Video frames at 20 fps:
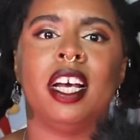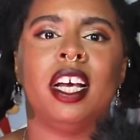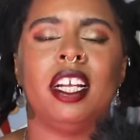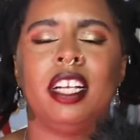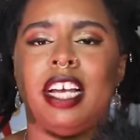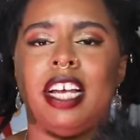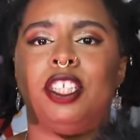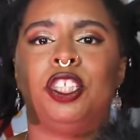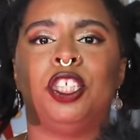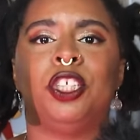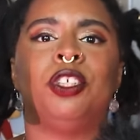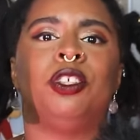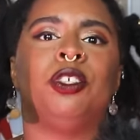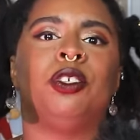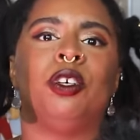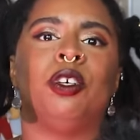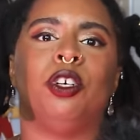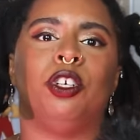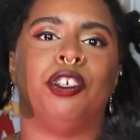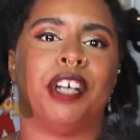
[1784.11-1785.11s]
Like two
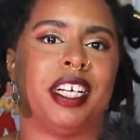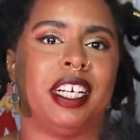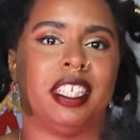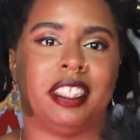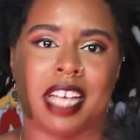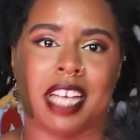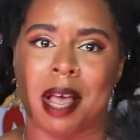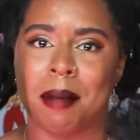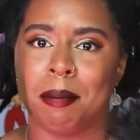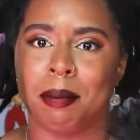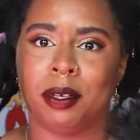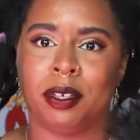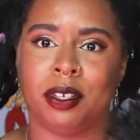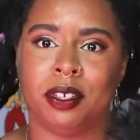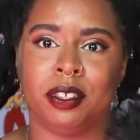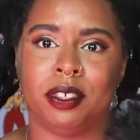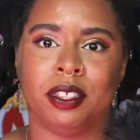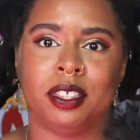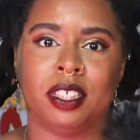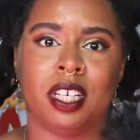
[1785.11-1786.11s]
great
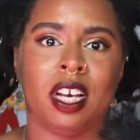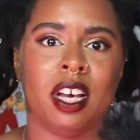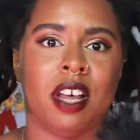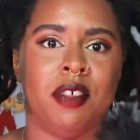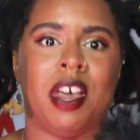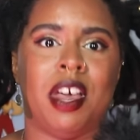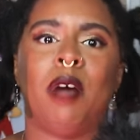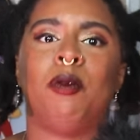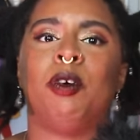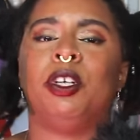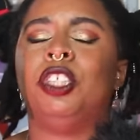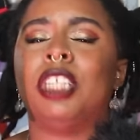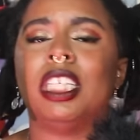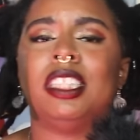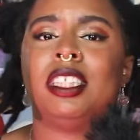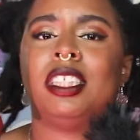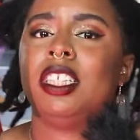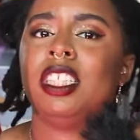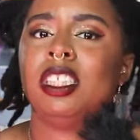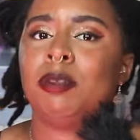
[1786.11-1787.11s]
examples that were just
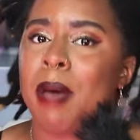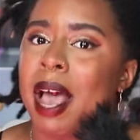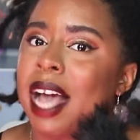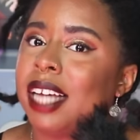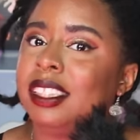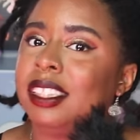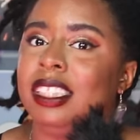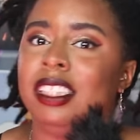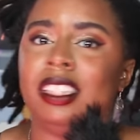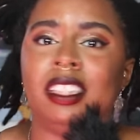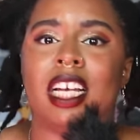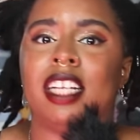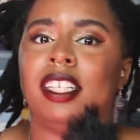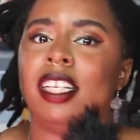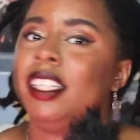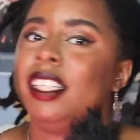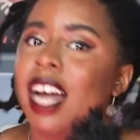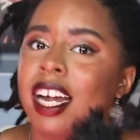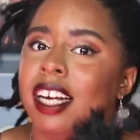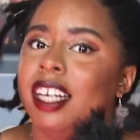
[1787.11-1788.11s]
in this past season that did
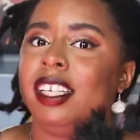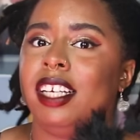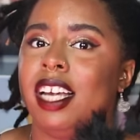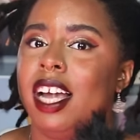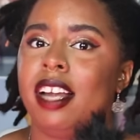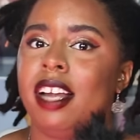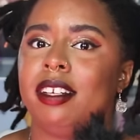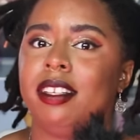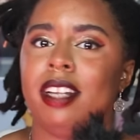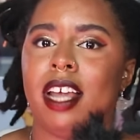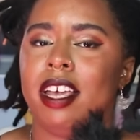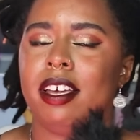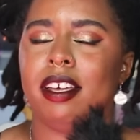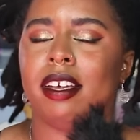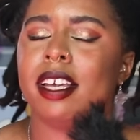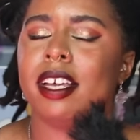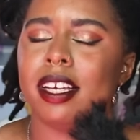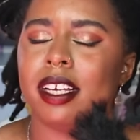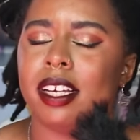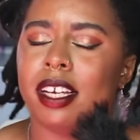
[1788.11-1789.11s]
not get like
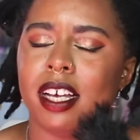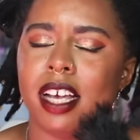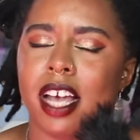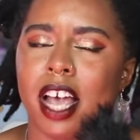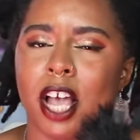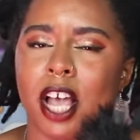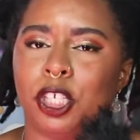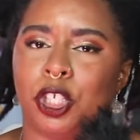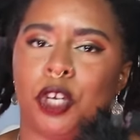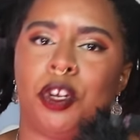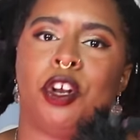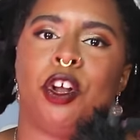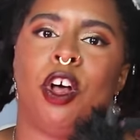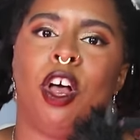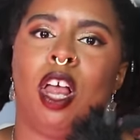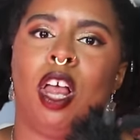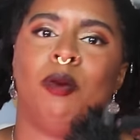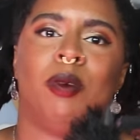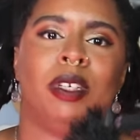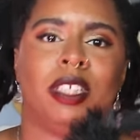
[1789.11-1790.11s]
Shut eh, eh, Shannon
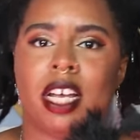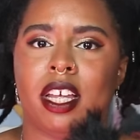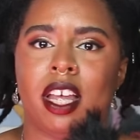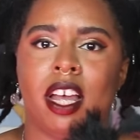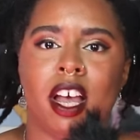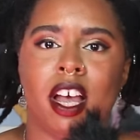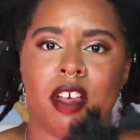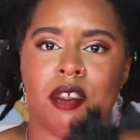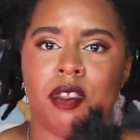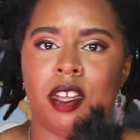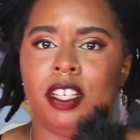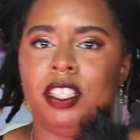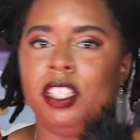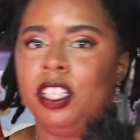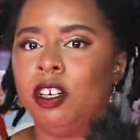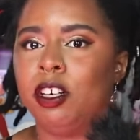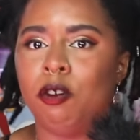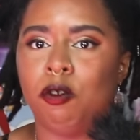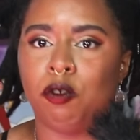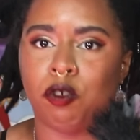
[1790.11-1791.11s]
All was like the
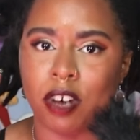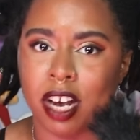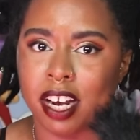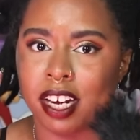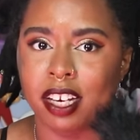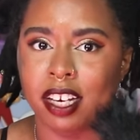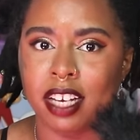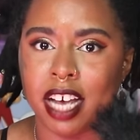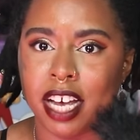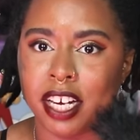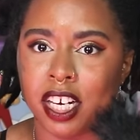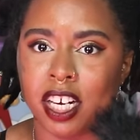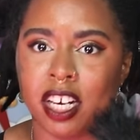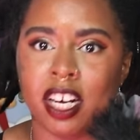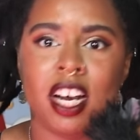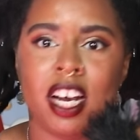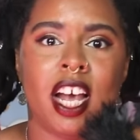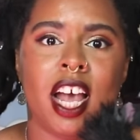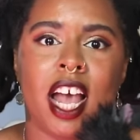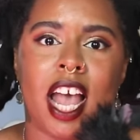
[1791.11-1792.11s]
dear friend letter,
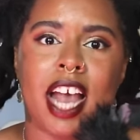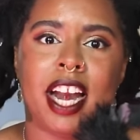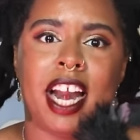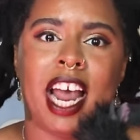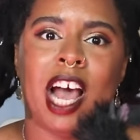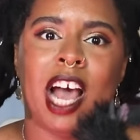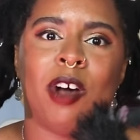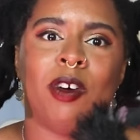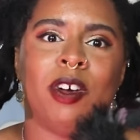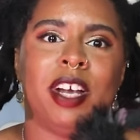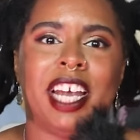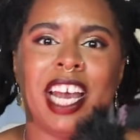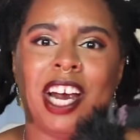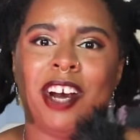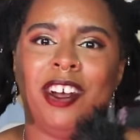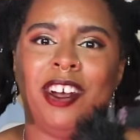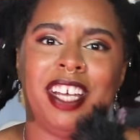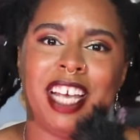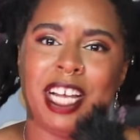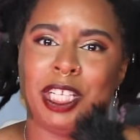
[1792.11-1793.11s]
and how
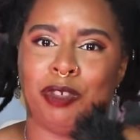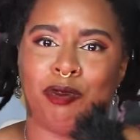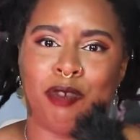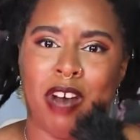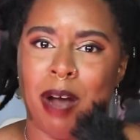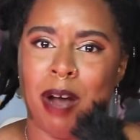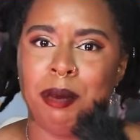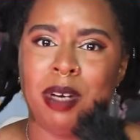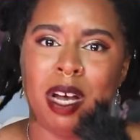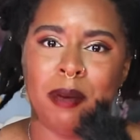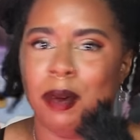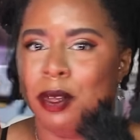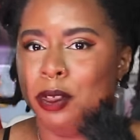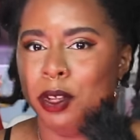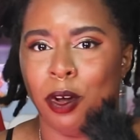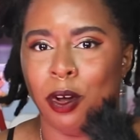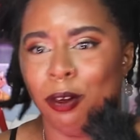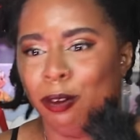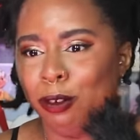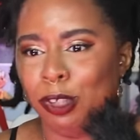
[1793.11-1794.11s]
Geralt gets wrapped up in the
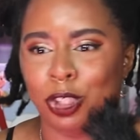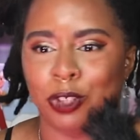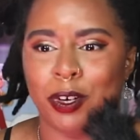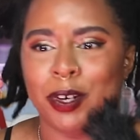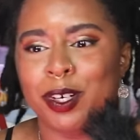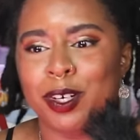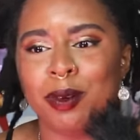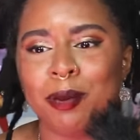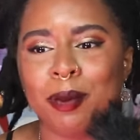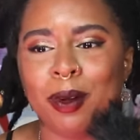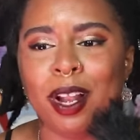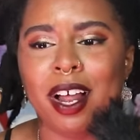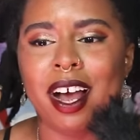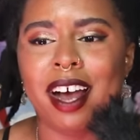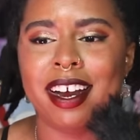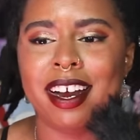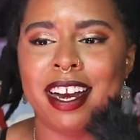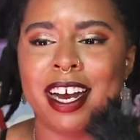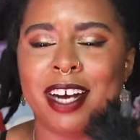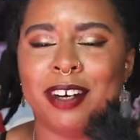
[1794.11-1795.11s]
whole traitor plot
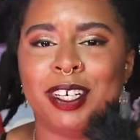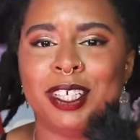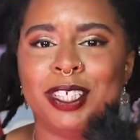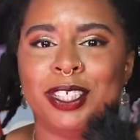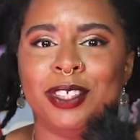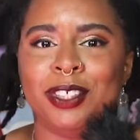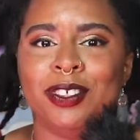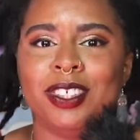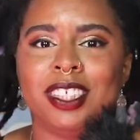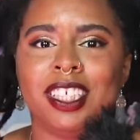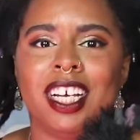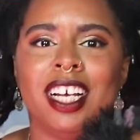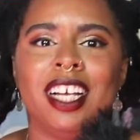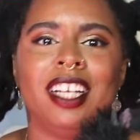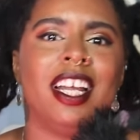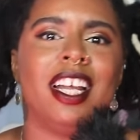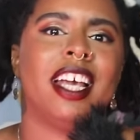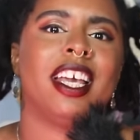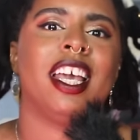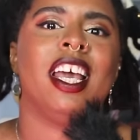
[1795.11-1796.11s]
at Aretuza.
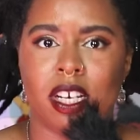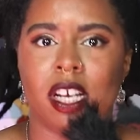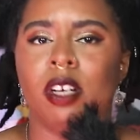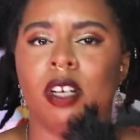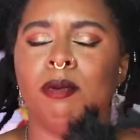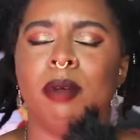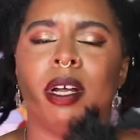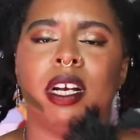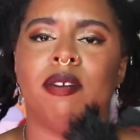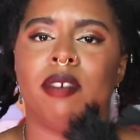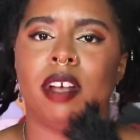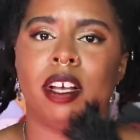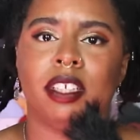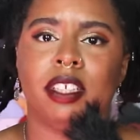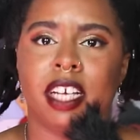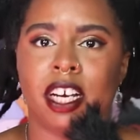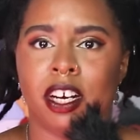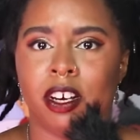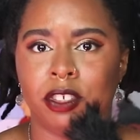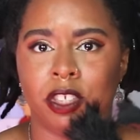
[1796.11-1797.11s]
Like in Blood of Elves,
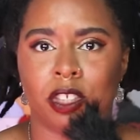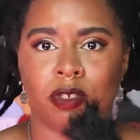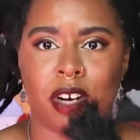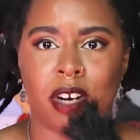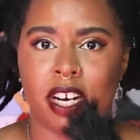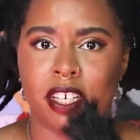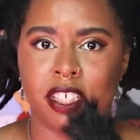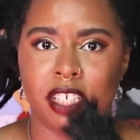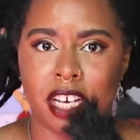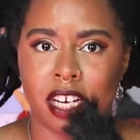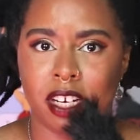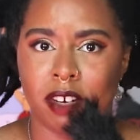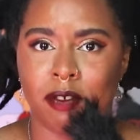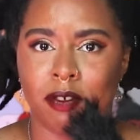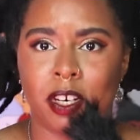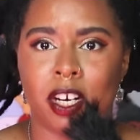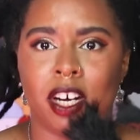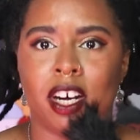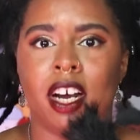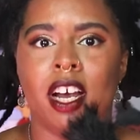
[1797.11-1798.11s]
Geralt is writing to
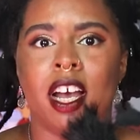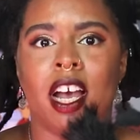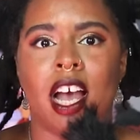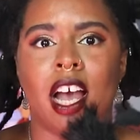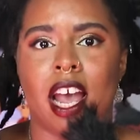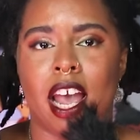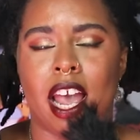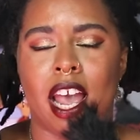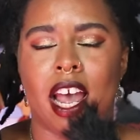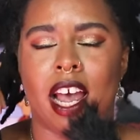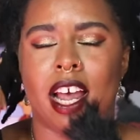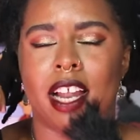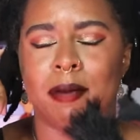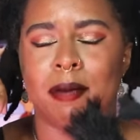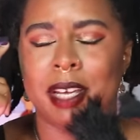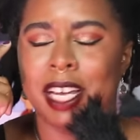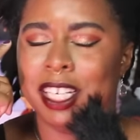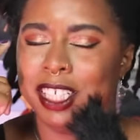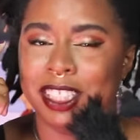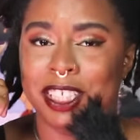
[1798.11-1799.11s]
Yennefer, and
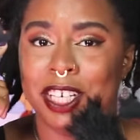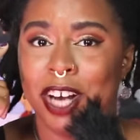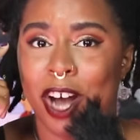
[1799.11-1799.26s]
because he's an